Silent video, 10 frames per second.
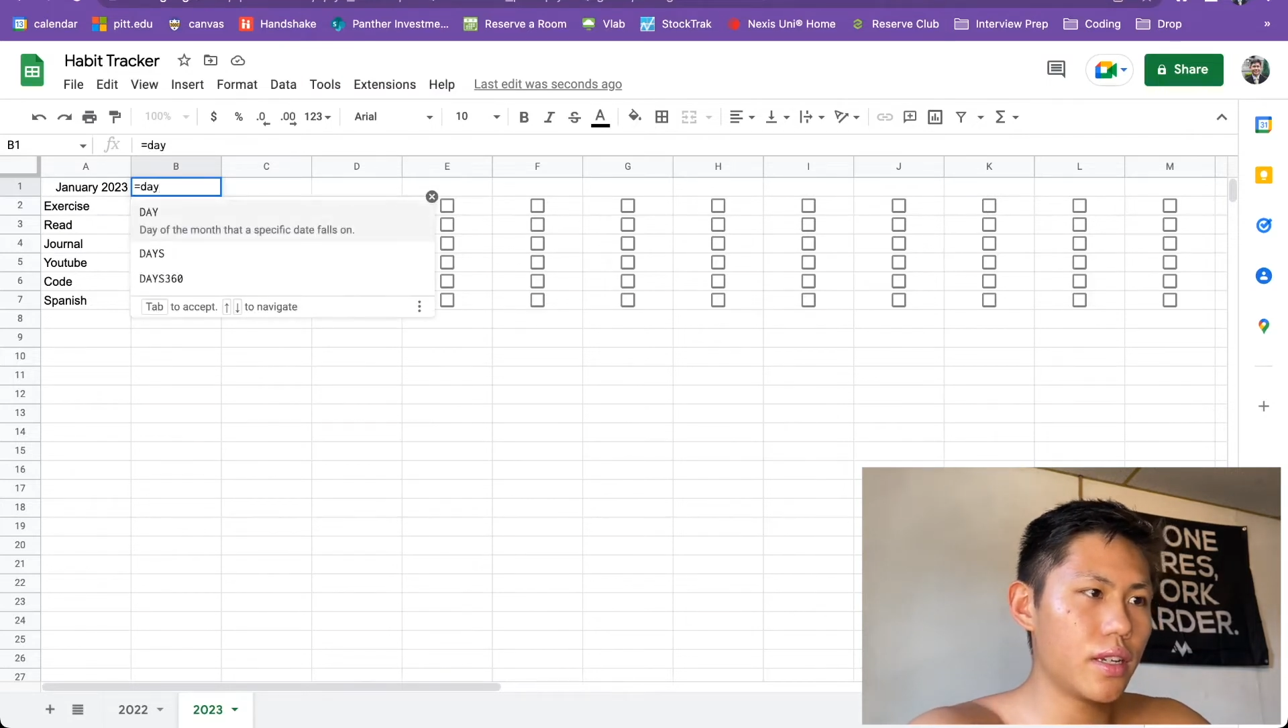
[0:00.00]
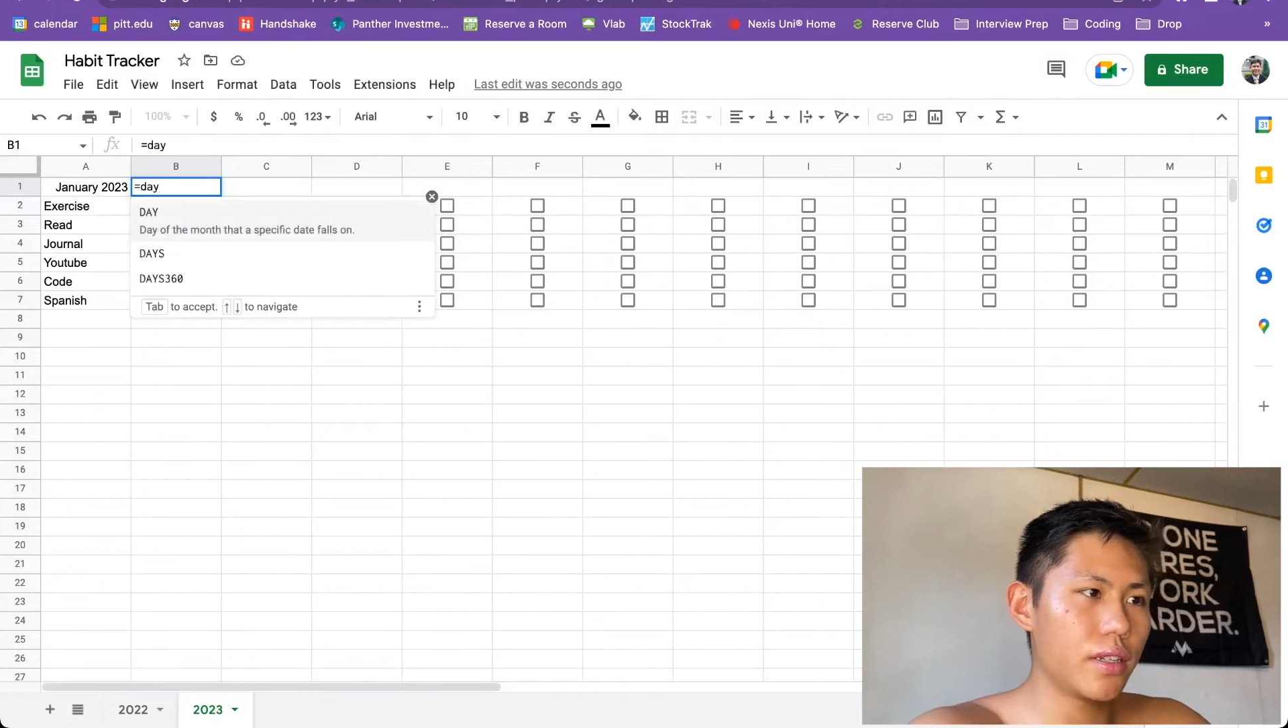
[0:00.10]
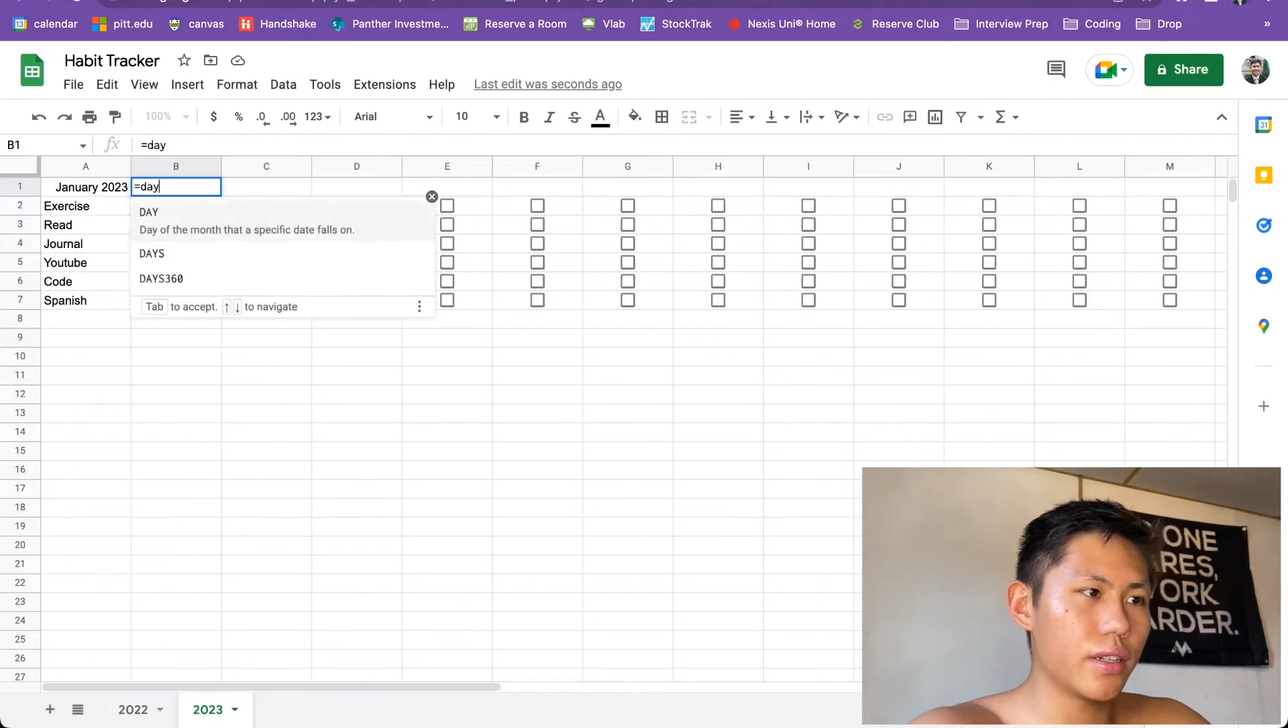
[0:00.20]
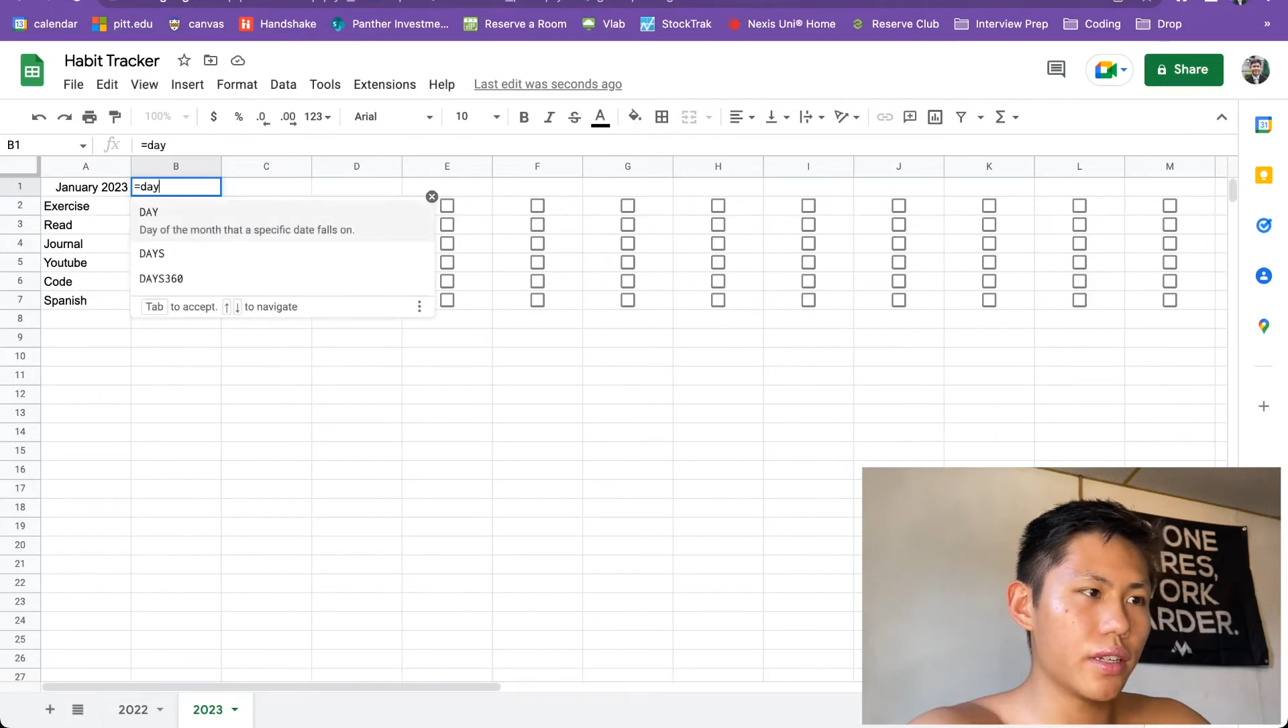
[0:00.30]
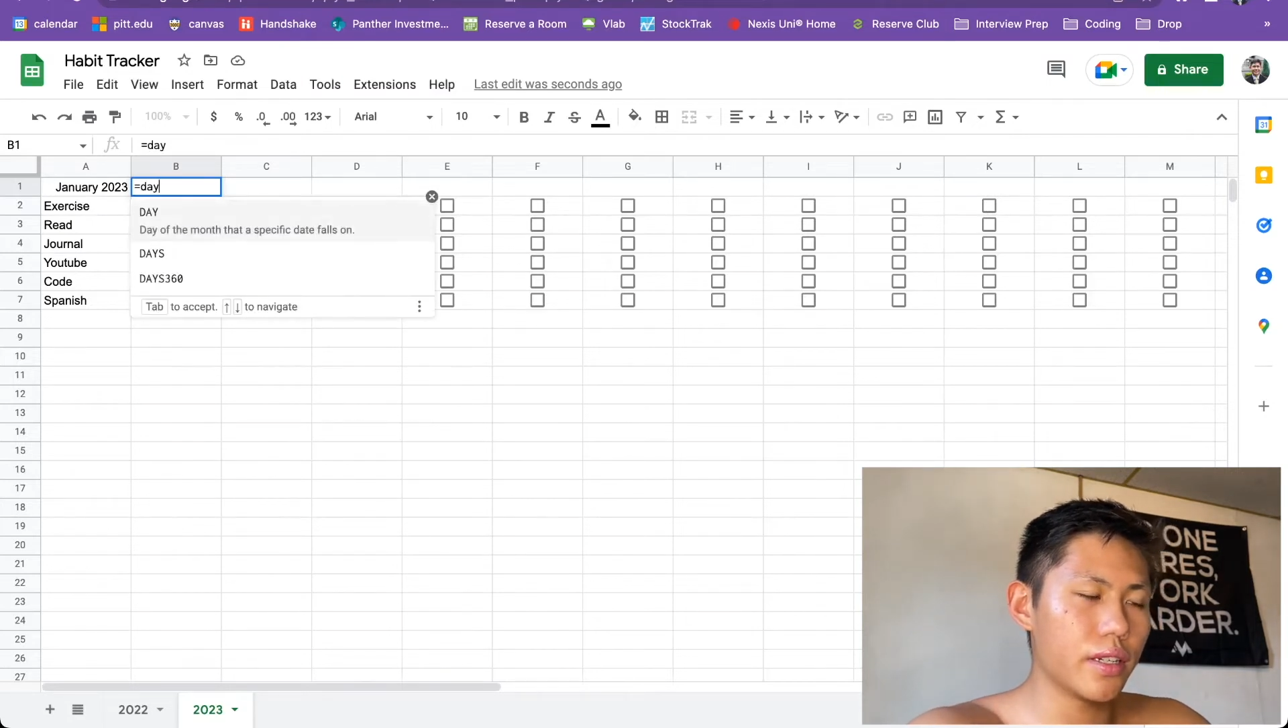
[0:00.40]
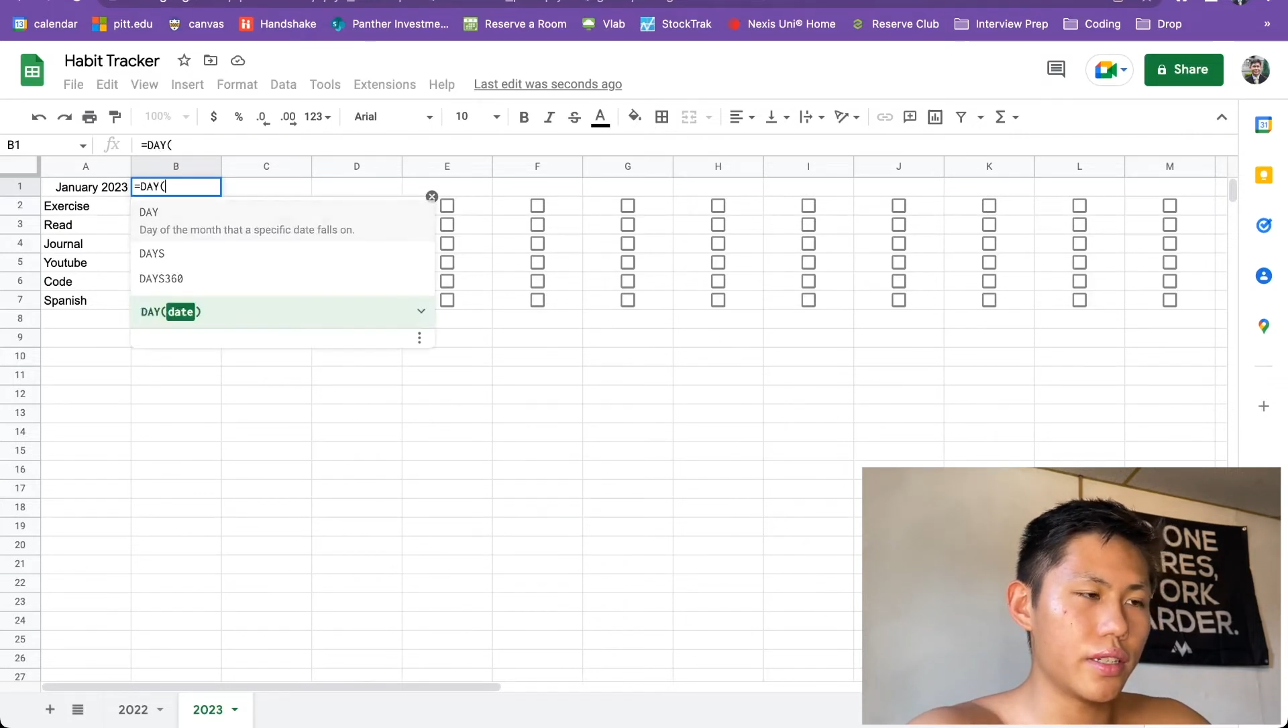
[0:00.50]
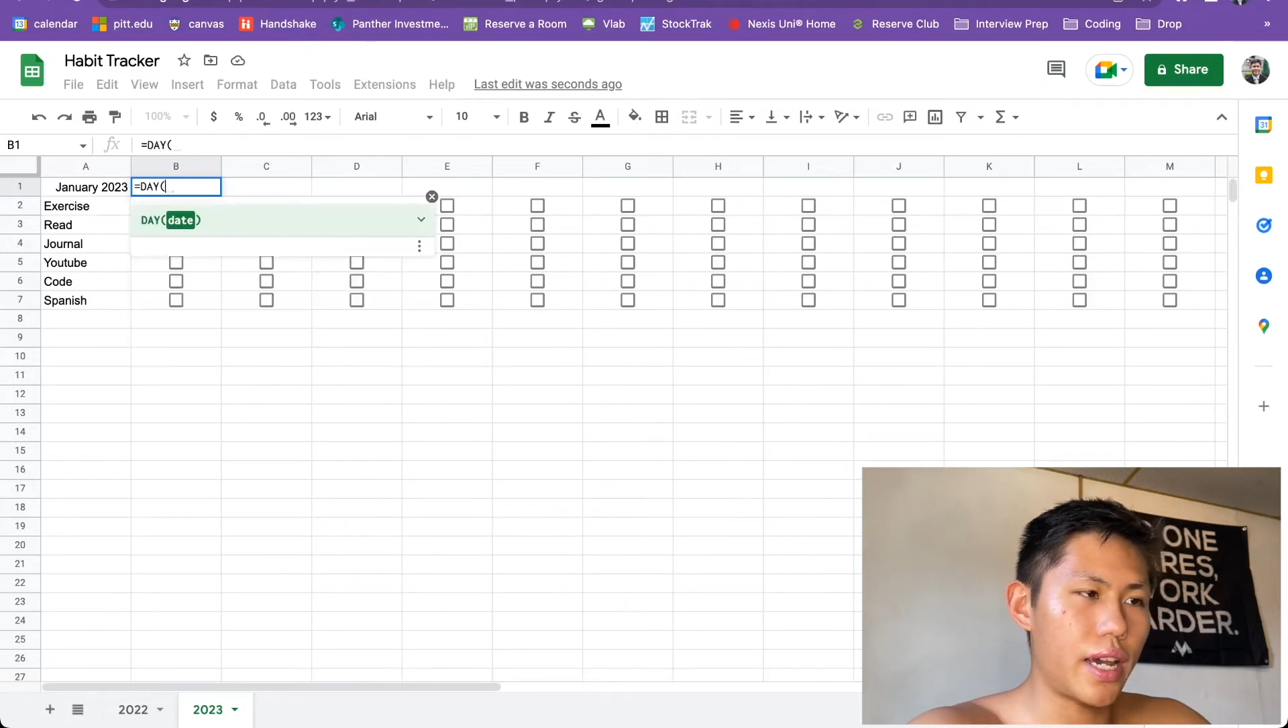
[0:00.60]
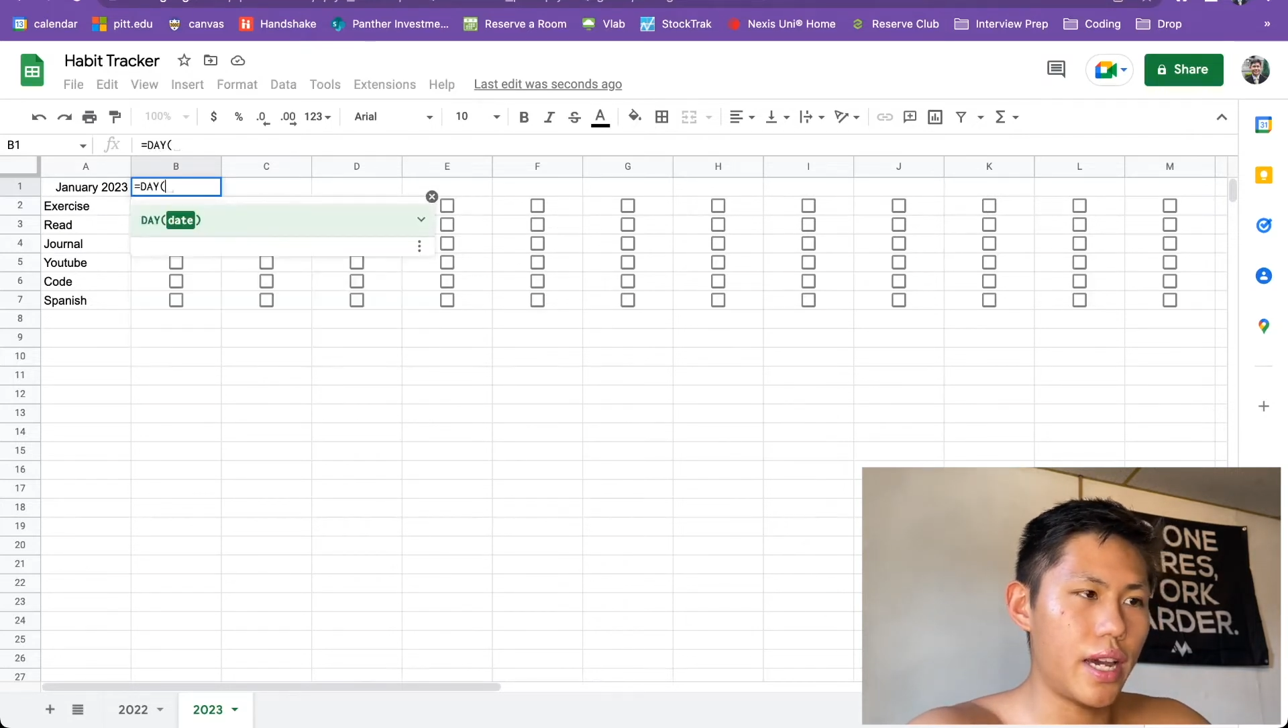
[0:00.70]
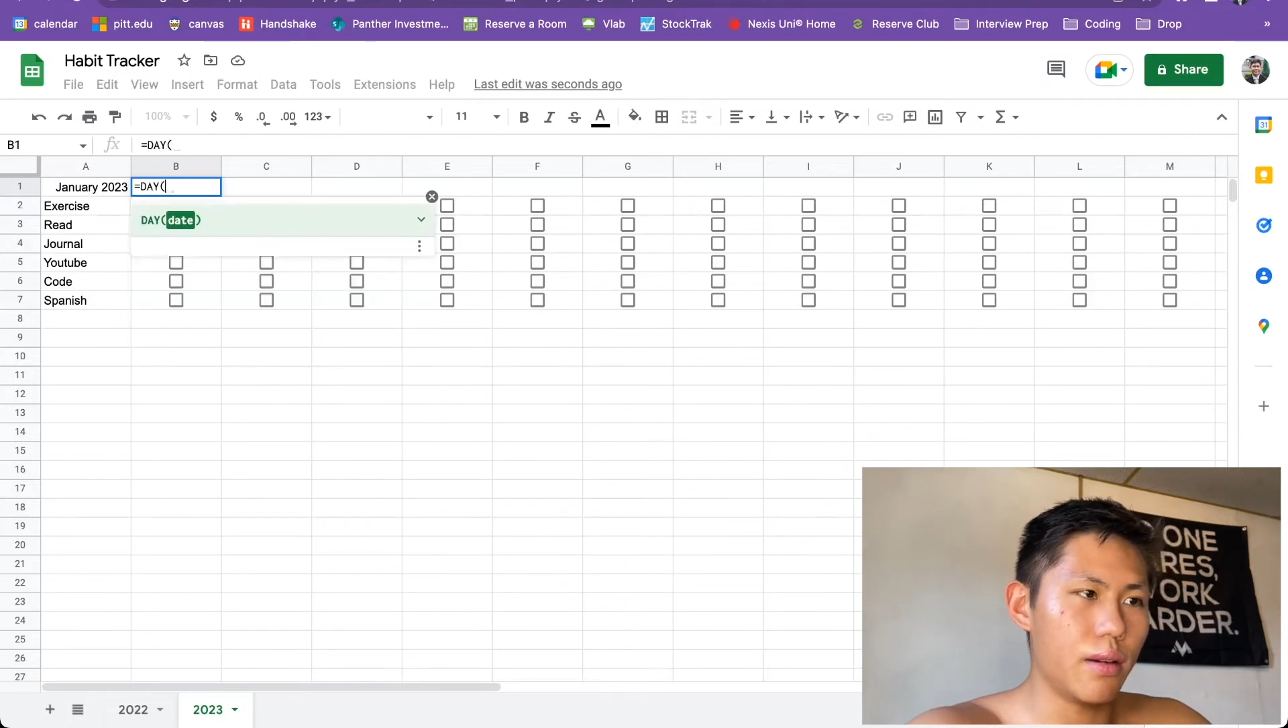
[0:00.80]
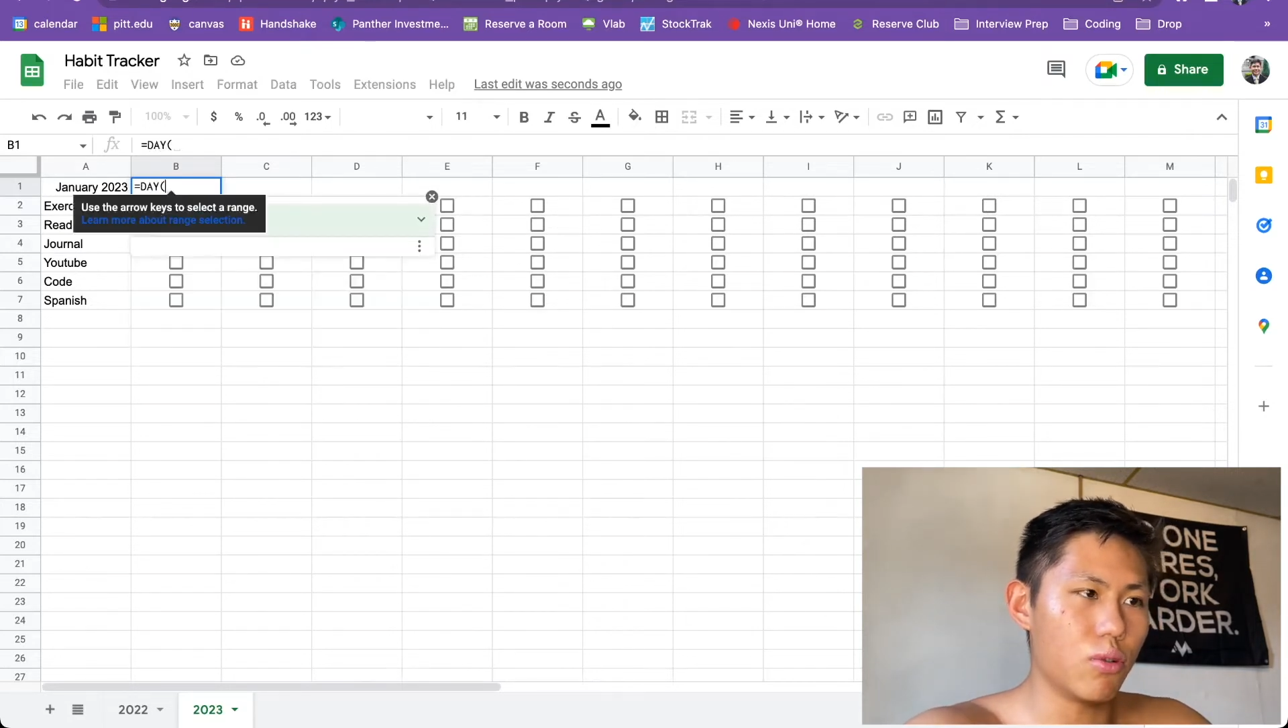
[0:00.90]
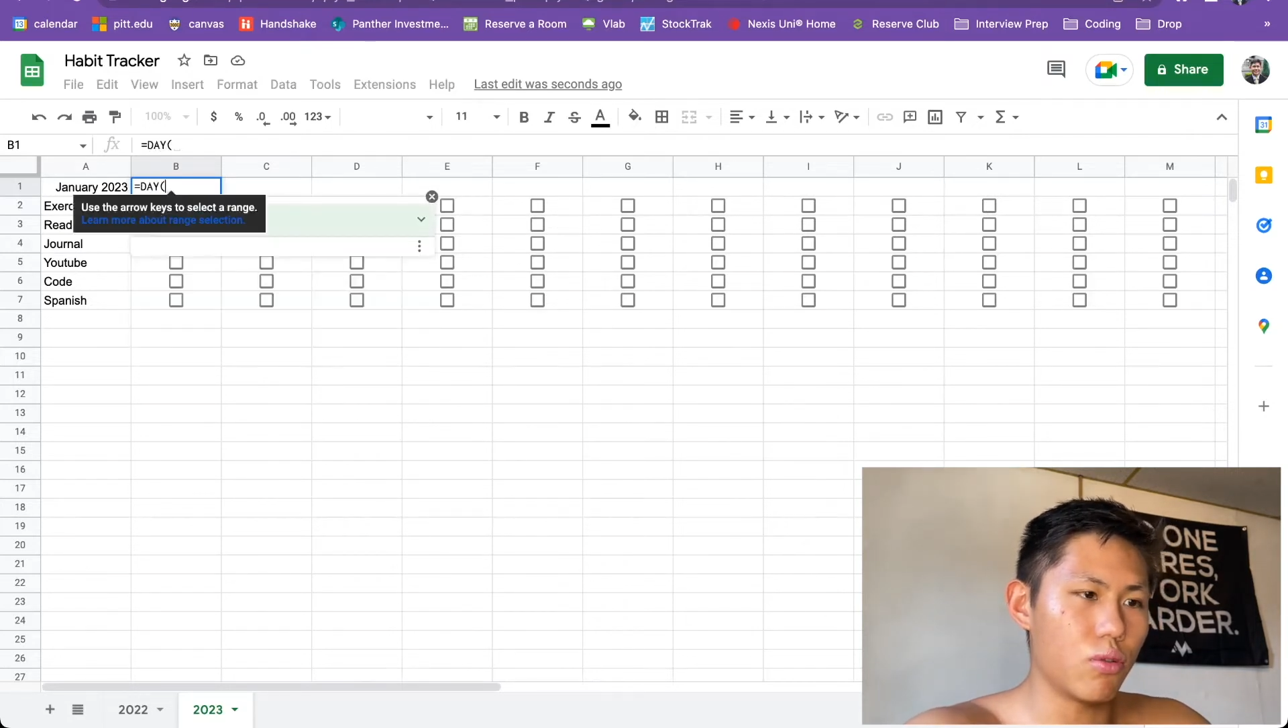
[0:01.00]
You can hit tab